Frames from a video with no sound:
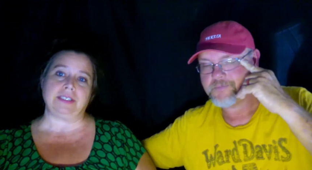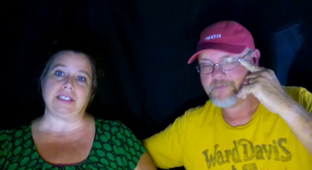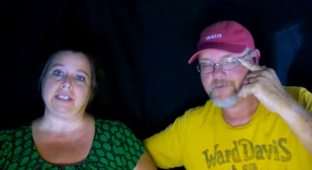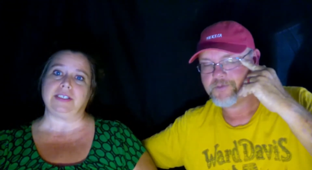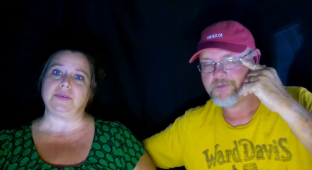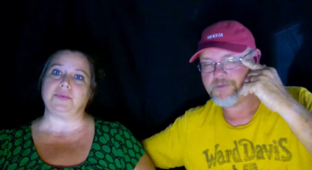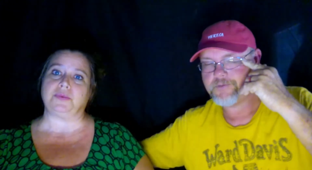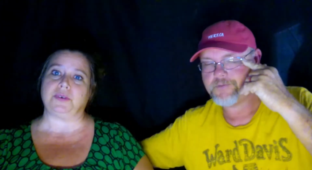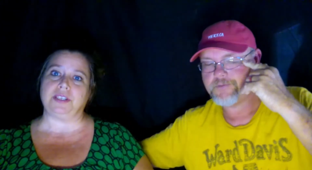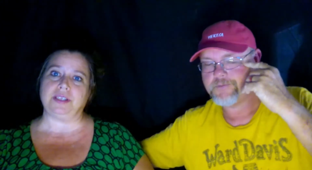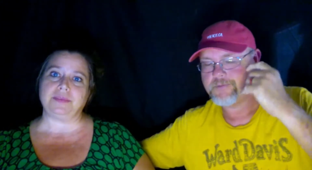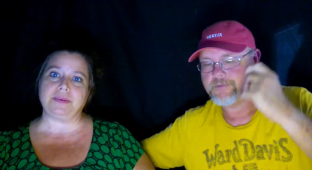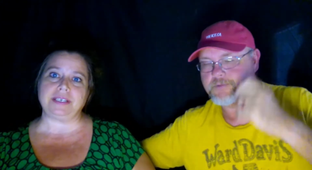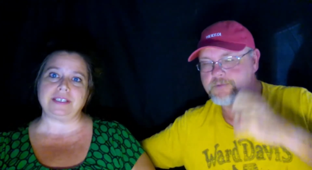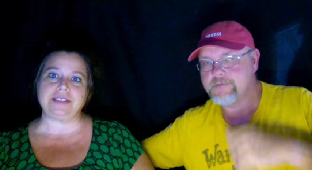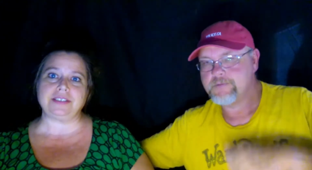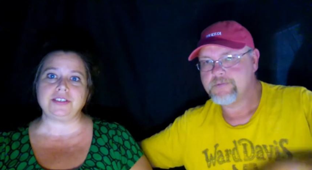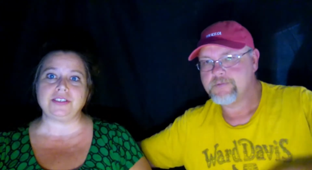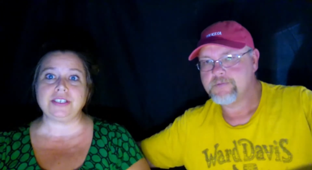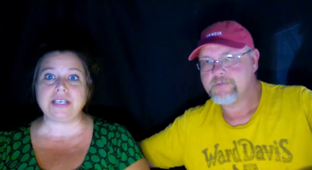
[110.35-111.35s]
Speaker 1: It's one of the
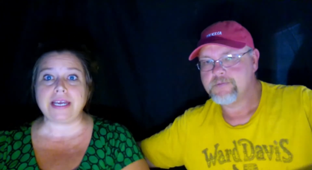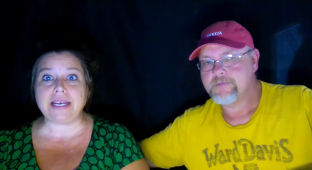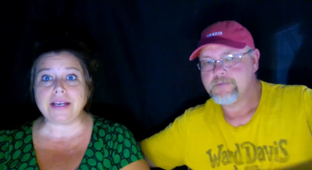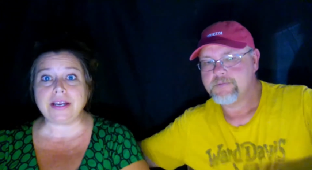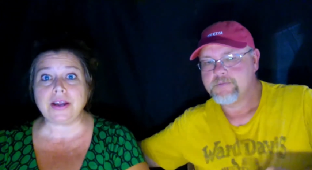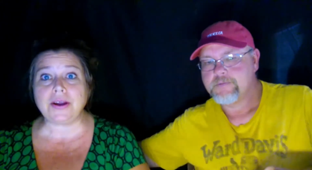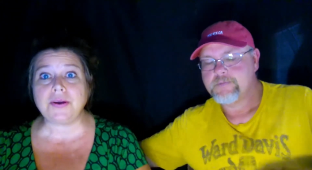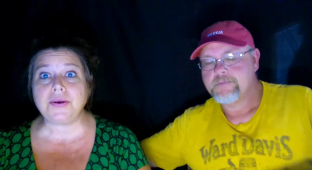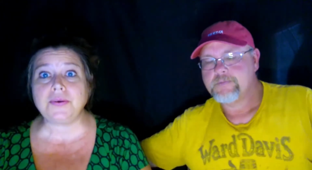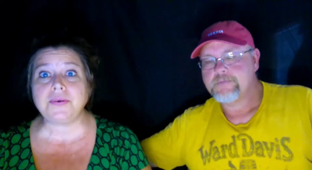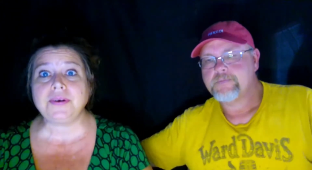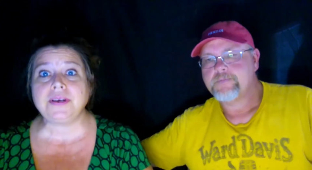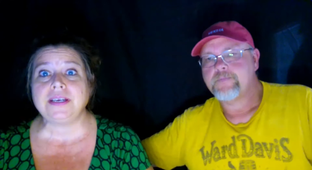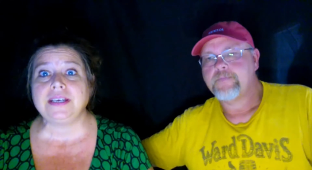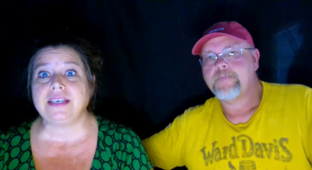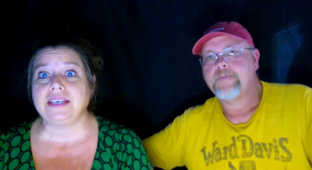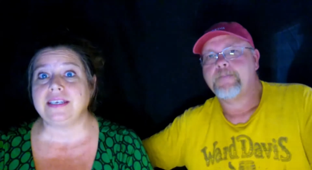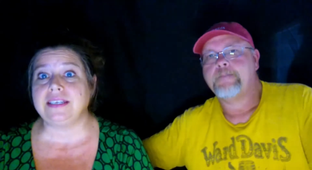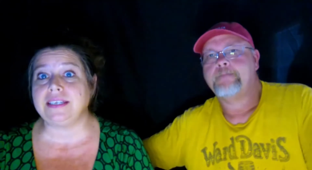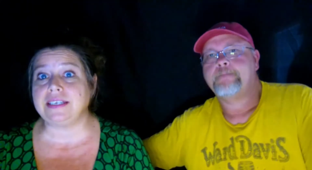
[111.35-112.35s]
places you got to go
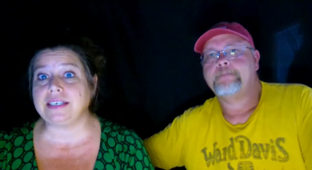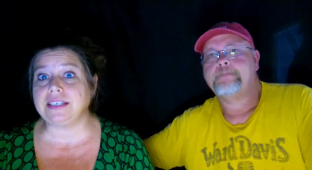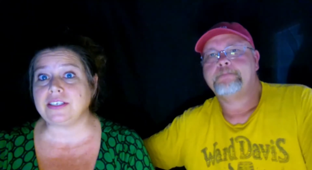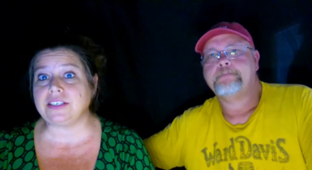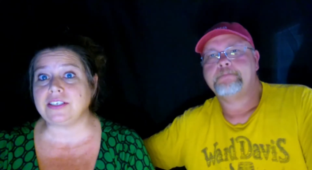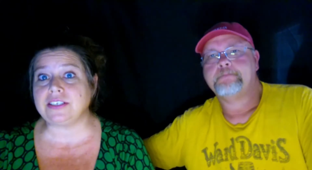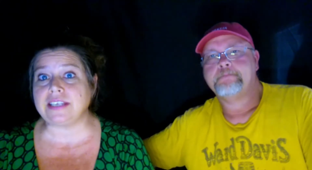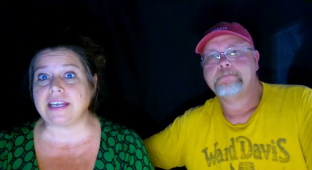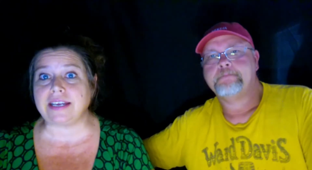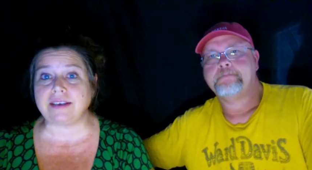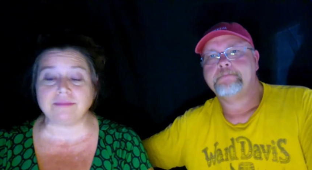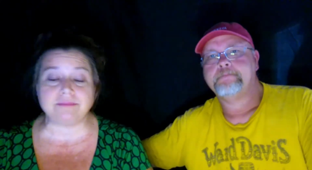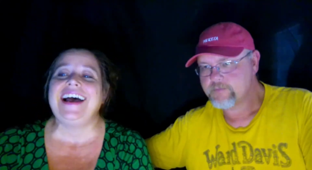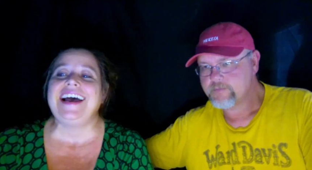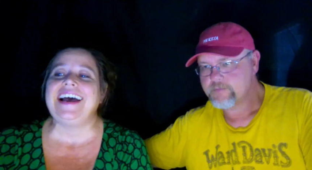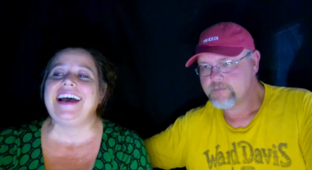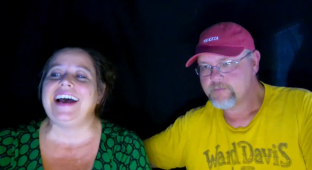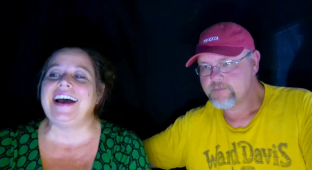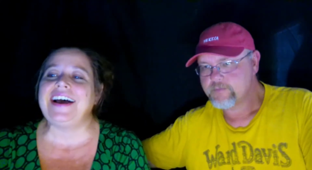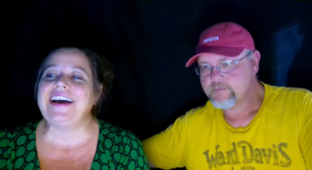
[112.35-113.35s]
to get your stamp.
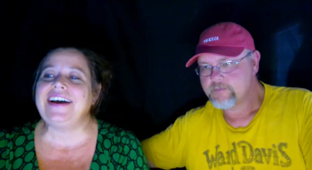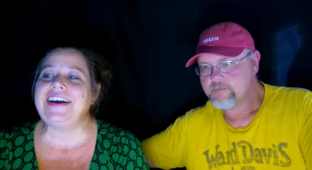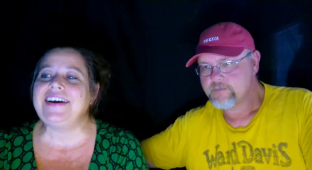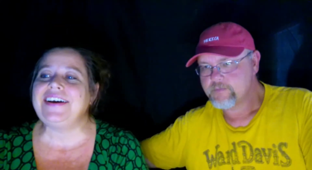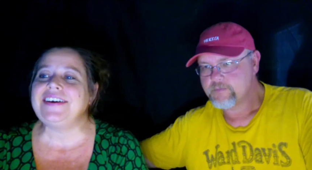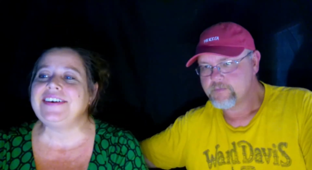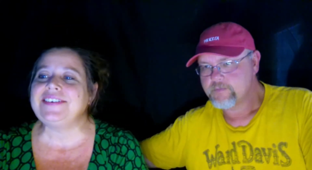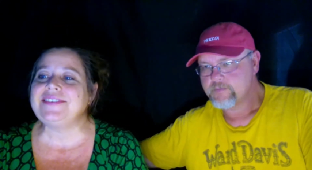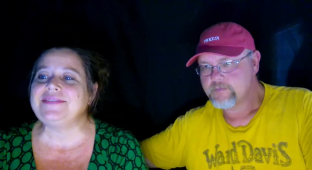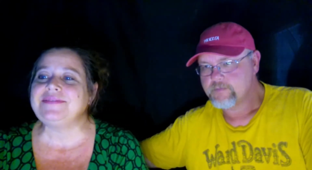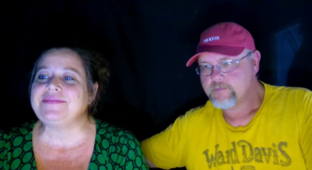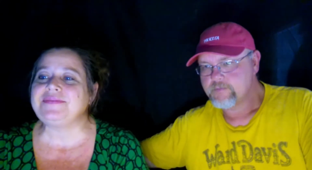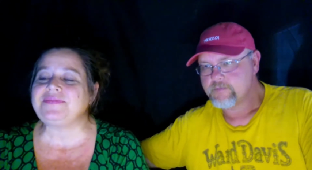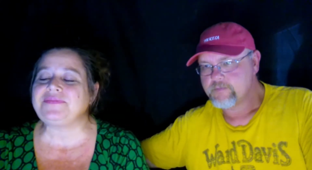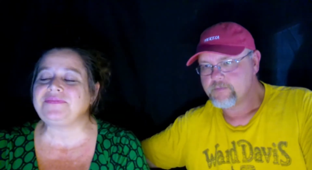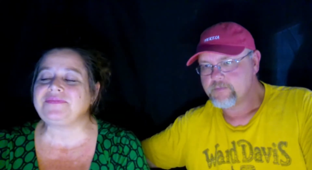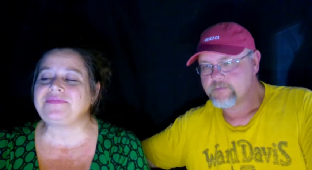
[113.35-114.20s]
Um,